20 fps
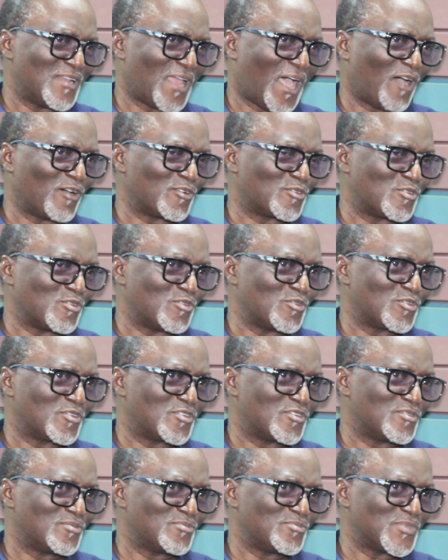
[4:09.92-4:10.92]

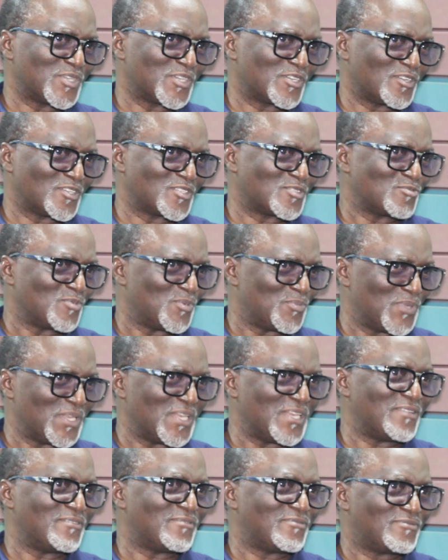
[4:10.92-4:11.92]
outlook because we
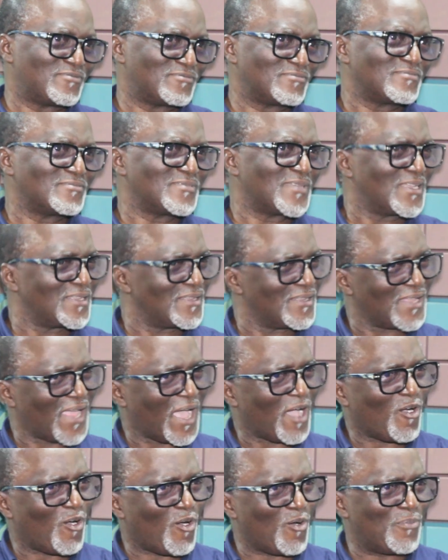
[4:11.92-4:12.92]
believe
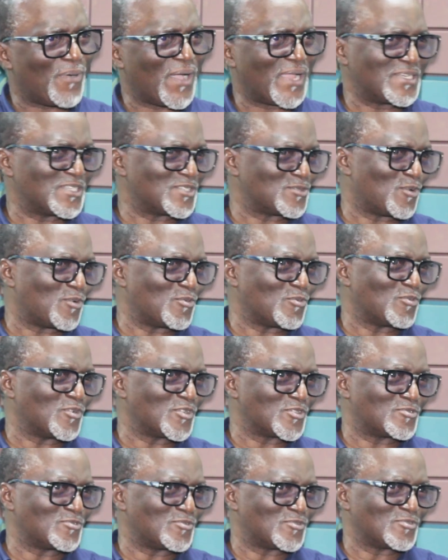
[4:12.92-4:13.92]
urban is what we
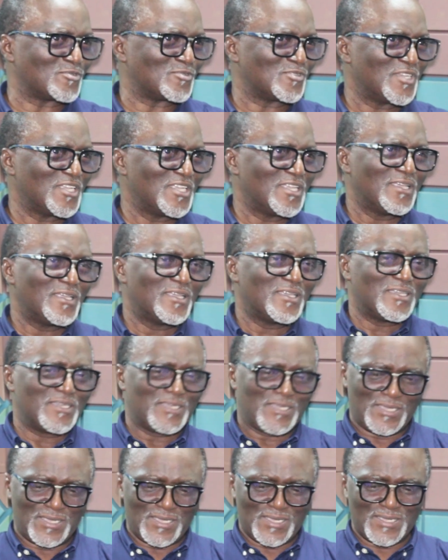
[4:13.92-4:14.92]
want to do.
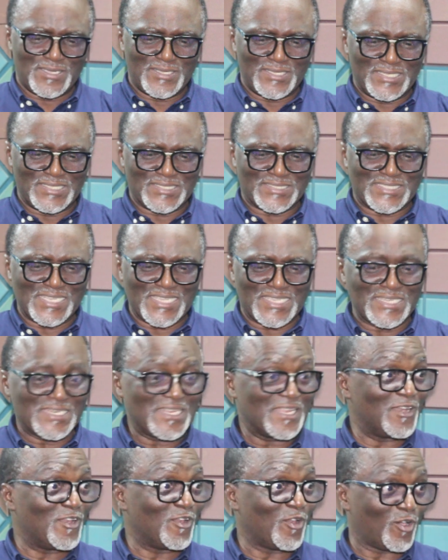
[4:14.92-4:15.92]
It's taken
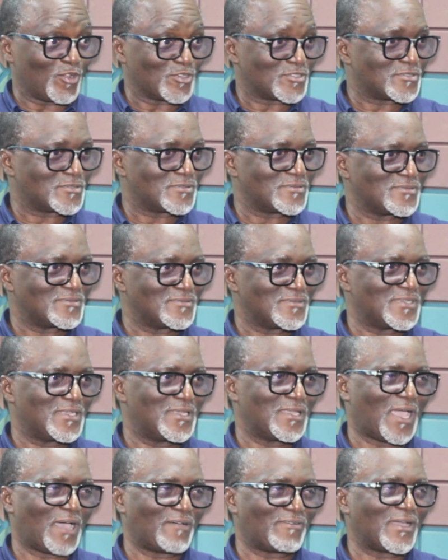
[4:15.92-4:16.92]
a lot.
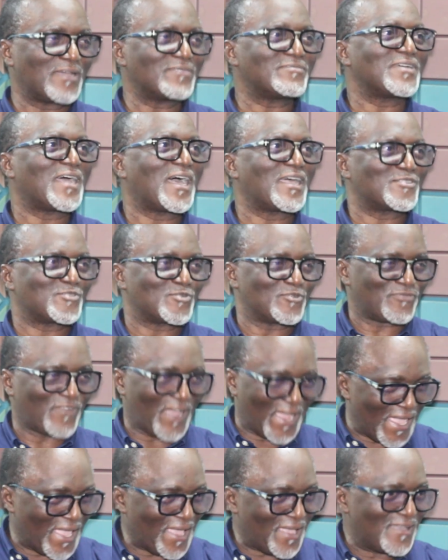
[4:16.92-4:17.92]
I've even had to
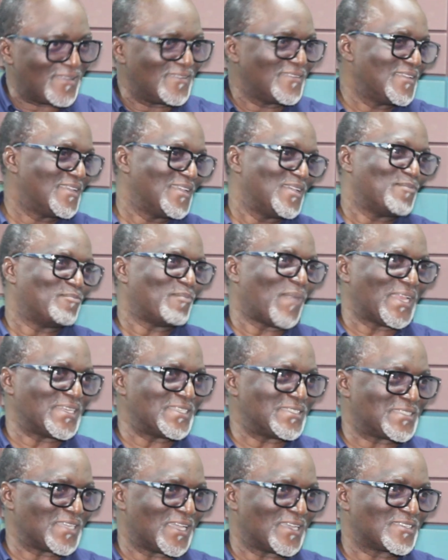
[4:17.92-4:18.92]
fire
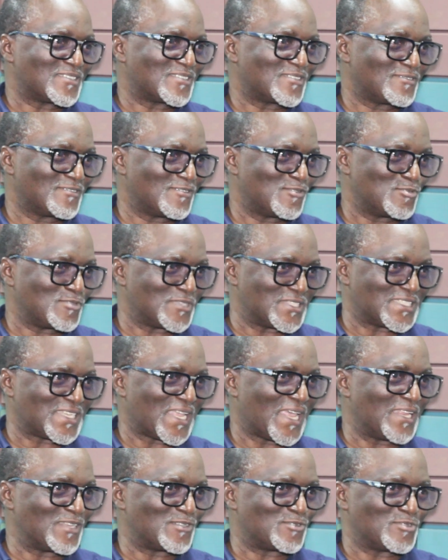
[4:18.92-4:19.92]
managers who
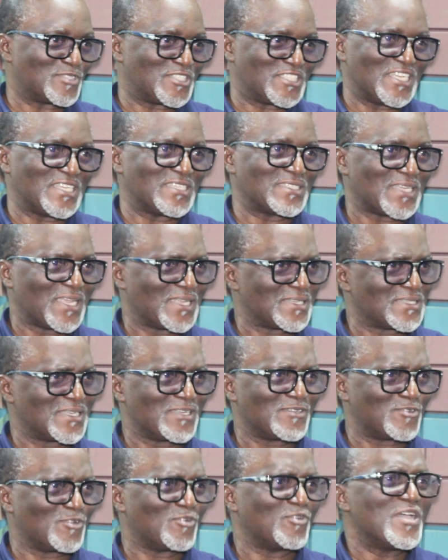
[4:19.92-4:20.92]
decided to change and
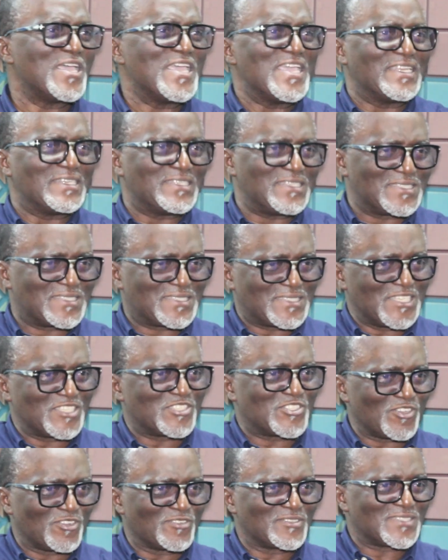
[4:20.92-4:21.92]
said, no, these
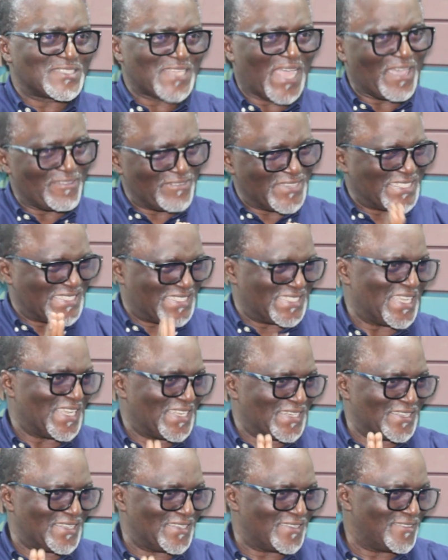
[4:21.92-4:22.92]
stations have a
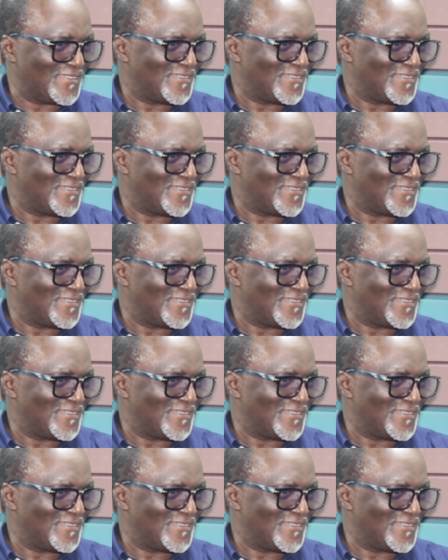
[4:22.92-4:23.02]
DNA.